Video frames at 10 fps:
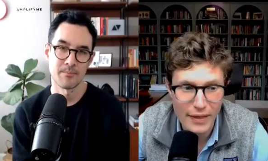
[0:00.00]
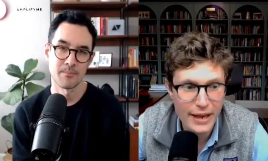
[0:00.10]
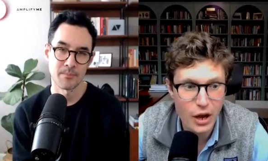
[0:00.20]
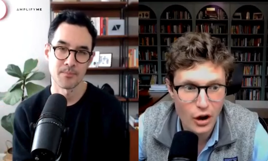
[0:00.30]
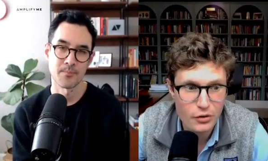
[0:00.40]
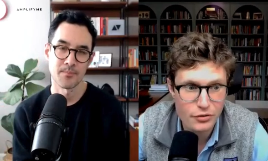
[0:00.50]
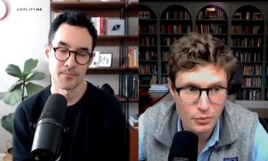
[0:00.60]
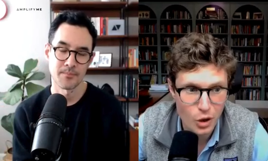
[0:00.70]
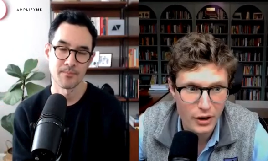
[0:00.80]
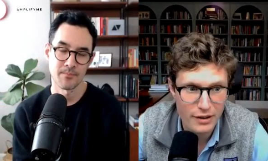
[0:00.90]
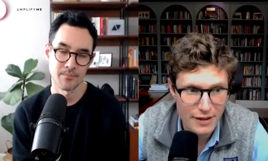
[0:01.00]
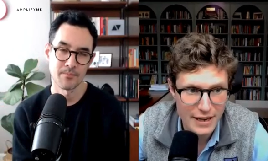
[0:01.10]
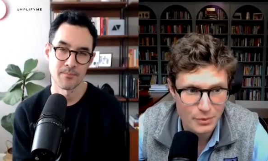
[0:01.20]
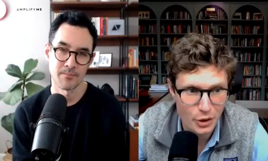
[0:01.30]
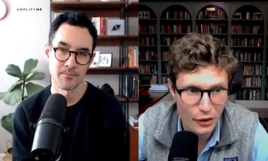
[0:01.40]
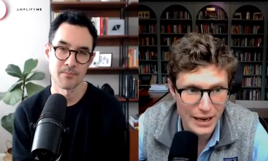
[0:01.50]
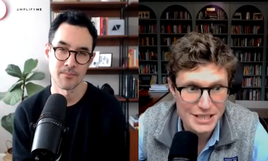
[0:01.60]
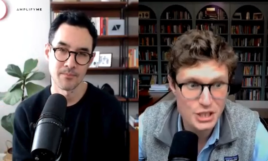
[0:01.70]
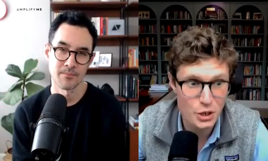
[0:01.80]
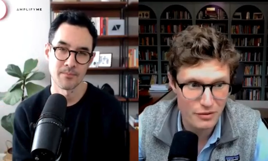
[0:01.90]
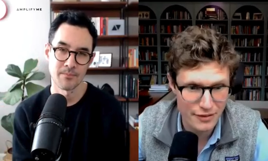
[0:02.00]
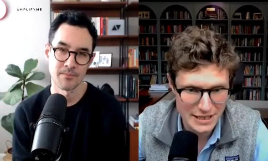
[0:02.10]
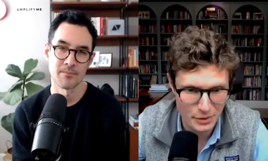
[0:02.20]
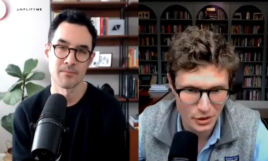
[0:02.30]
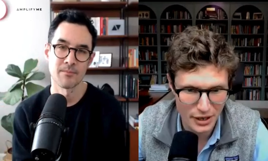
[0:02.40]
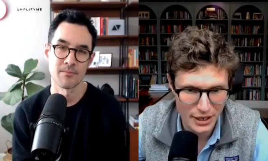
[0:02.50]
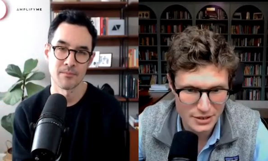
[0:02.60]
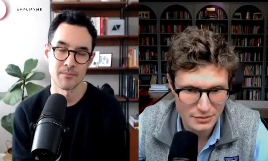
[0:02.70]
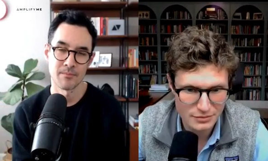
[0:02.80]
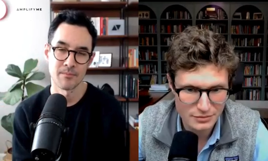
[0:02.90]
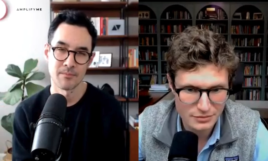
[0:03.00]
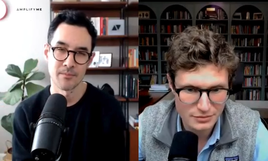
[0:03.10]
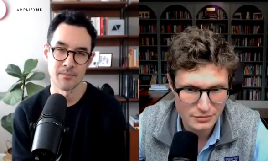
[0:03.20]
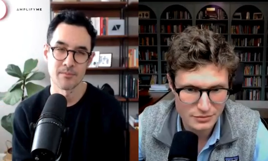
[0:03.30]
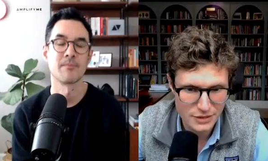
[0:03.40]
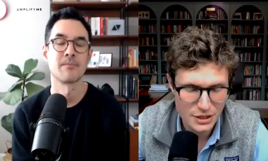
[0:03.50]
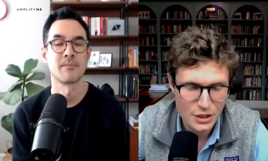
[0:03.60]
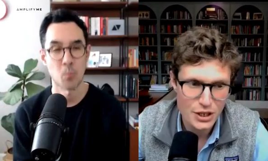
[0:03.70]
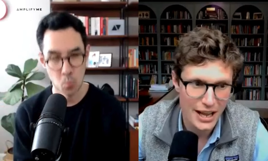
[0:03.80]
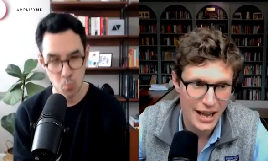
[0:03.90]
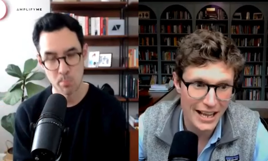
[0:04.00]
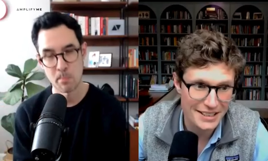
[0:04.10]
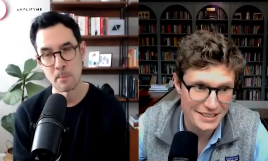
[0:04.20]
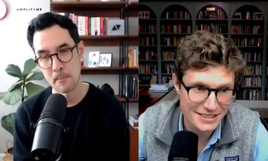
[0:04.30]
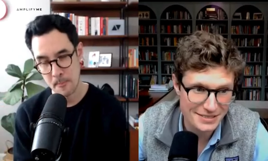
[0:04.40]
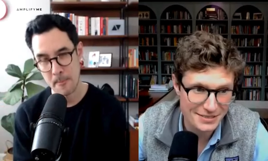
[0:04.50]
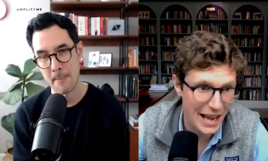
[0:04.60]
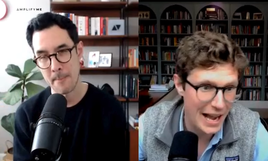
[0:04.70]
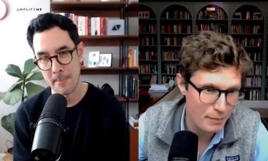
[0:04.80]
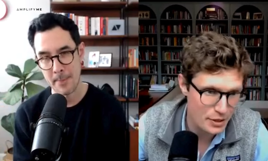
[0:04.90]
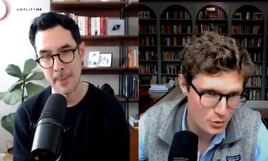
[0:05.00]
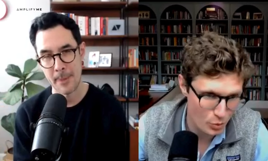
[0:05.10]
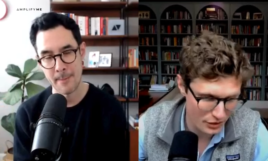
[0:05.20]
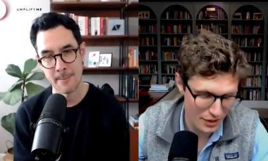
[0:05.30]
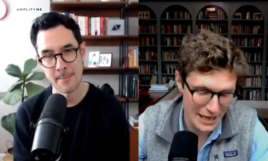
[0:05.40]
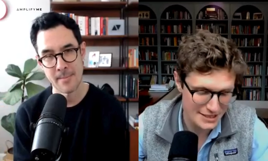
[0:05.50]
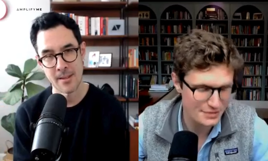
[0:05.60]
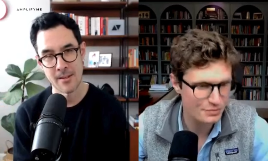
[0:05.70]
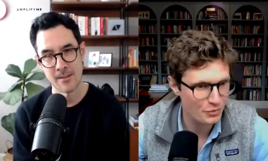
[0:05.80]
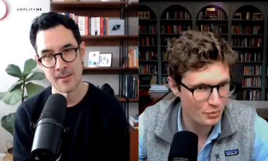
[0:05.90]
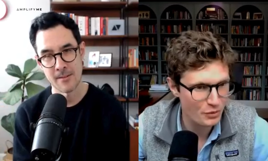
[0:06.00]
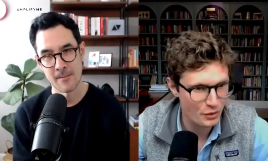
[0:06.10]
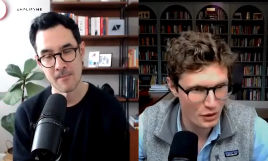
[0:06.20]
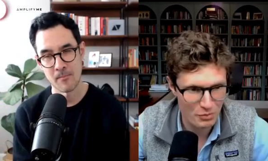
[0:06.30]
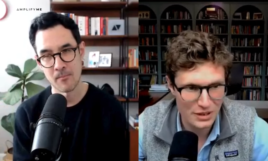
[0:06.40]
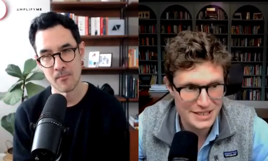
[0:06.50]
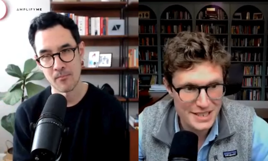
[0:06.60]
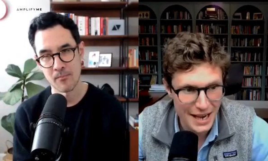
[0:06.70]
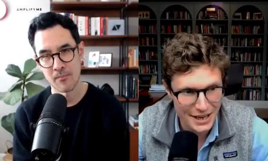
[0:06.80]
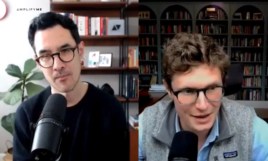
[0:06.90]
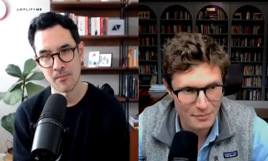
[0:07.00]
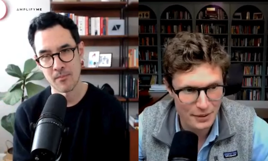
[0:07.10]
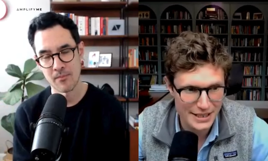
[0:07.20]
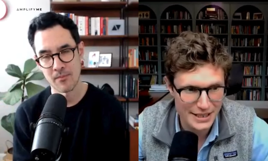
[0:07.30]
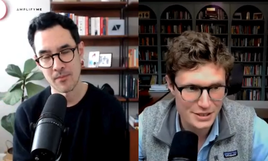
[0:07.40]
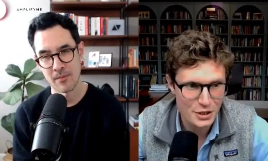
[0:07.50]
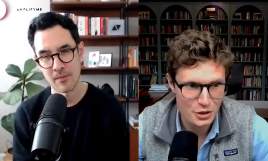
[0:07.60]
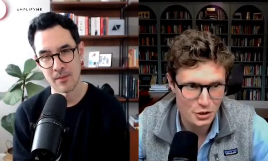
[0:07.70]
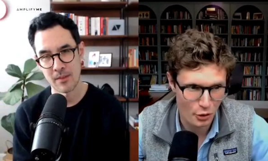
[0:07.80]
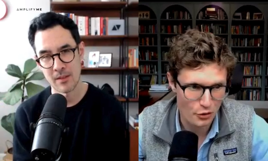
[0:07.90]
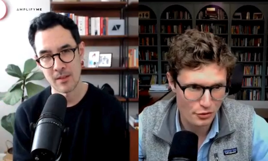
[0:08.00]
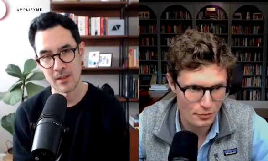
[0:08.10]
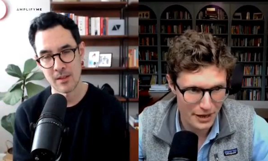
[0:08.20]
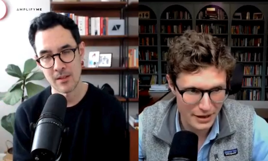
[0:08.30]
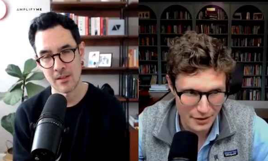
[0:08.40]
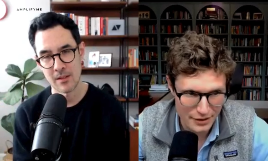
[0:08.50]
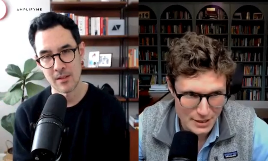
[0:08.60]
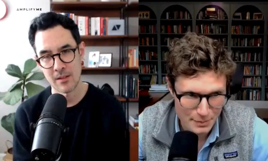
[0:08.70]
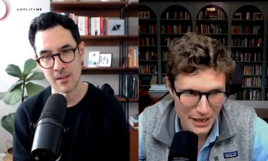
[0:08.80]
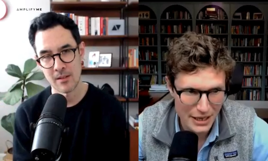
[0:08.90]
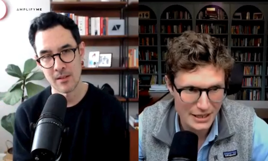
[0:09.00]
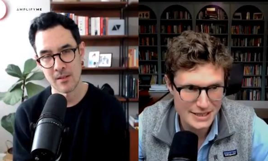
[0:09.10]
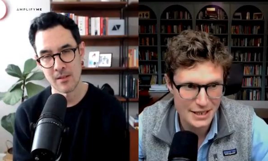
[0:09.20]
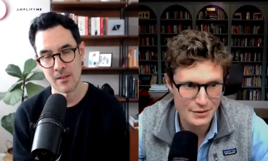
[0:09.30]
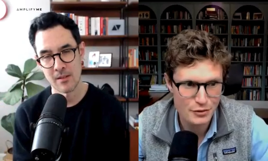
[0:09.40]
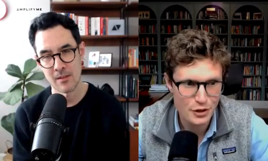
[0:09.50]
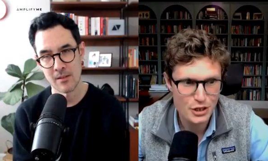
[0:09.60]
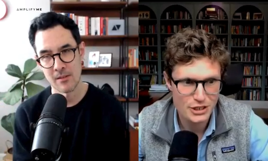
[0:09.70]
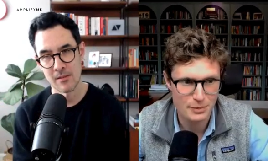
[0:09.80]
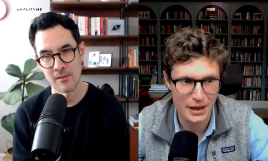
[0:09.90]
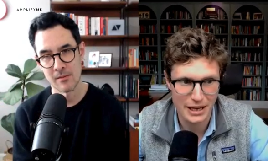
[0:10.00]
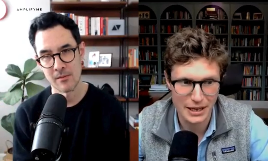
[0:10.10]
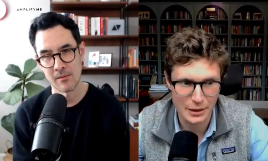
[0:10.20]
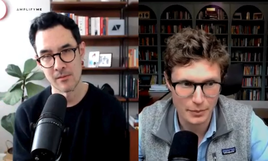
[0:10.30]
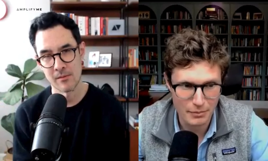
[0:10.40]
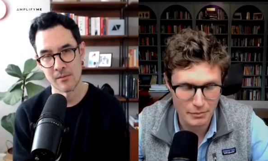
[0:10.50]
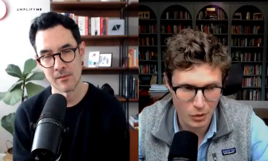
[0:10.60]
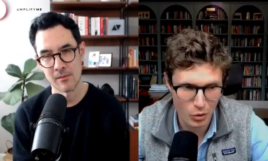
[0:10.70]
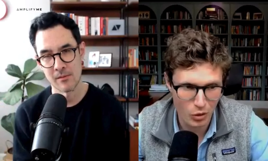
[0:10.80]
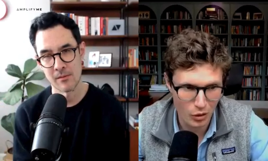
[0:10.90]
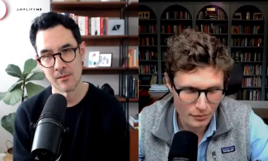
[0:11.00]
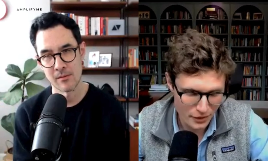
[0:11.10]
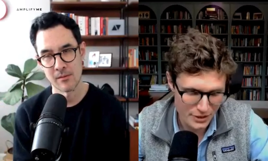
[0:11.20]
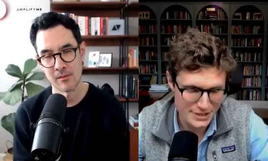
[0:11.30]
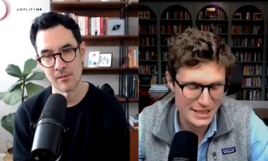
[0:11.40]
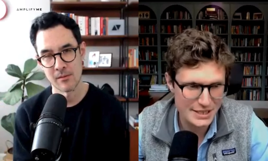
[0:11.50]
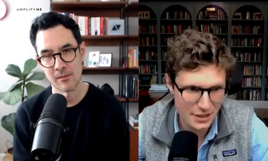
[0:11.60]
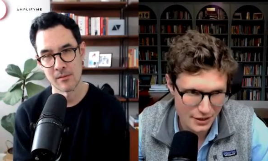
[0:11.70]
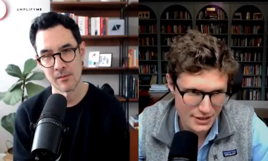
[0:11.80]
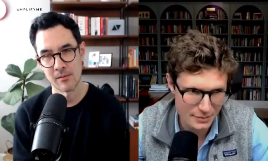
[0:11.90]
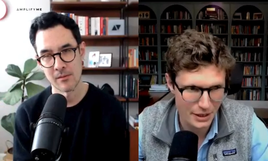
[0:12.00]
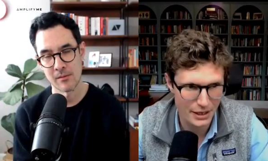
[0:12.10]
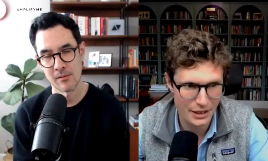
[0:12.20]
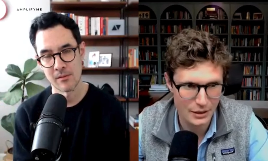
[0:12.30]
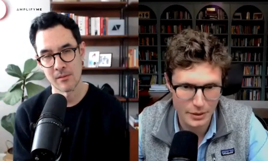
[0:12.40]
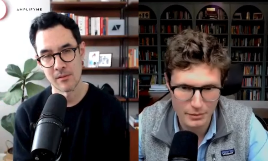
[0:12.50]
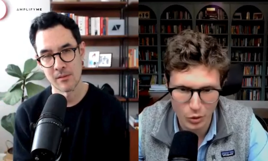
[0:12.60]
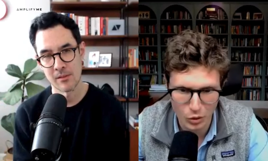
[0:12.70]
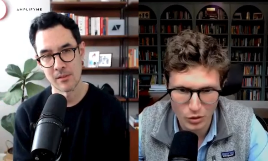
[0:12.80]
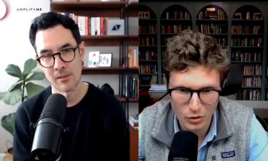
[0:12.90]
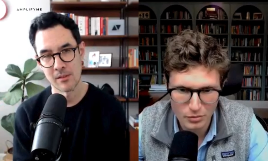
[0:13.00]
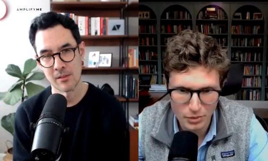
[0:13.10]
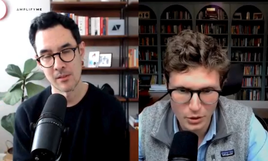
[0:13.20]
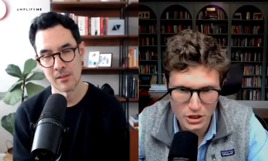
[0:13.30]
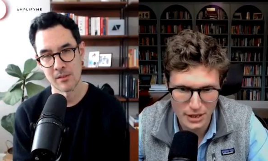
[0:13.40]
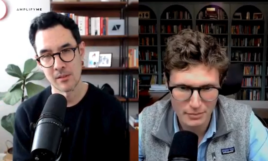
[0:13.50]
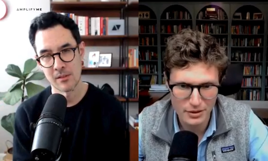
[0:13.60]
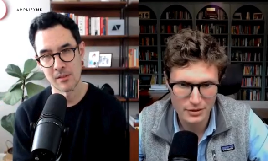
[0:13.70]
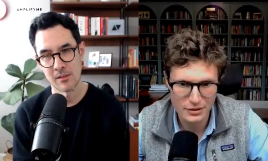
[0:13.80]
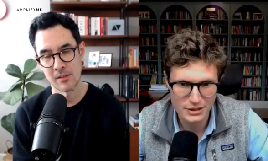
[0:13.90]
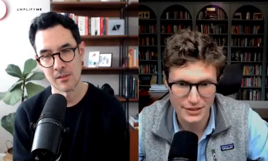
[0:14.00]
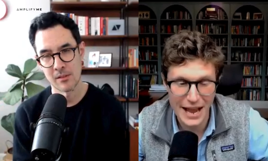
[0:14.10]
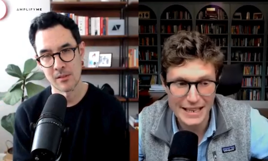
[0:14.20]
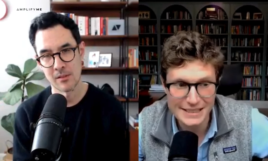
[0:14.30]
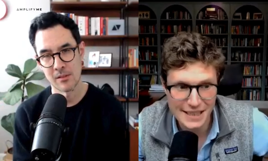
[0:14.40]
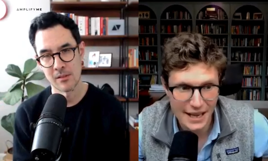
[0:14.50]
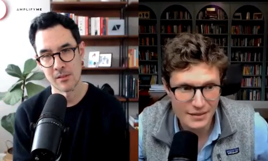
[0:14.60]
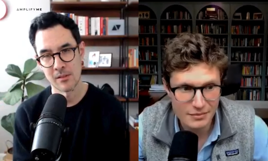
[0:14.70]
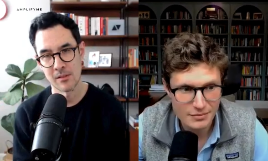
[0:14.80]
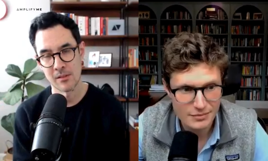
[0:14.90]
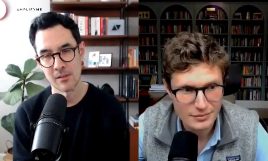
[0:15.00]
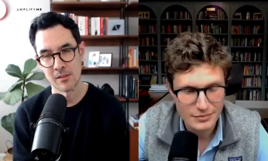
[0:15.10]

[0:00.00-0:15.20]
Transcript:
Speaker 1: where they go from non-investment grade to investment grade and that happens with as you know these tech companies grow from being very speculative to being a little bit more consistent to being a little bit more blue chip. To that extent,